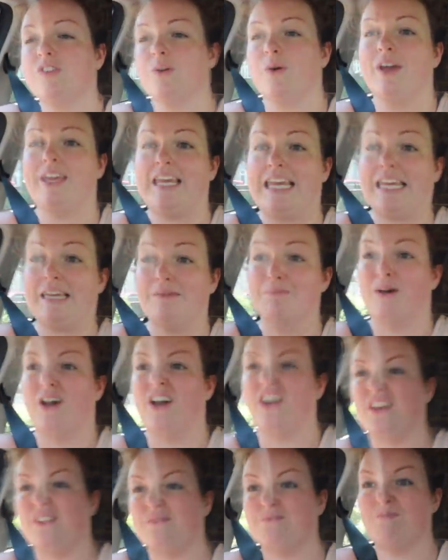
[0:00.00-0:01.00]
So I eat
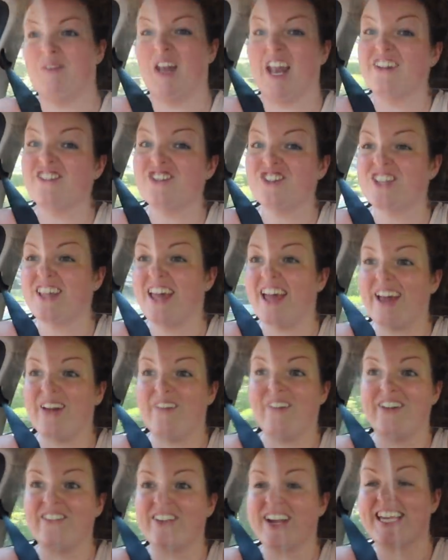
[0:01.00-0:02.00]
my lunch there
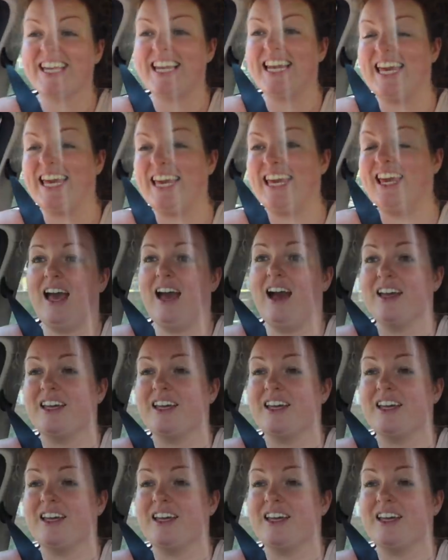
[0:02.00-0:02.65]
quite regularly.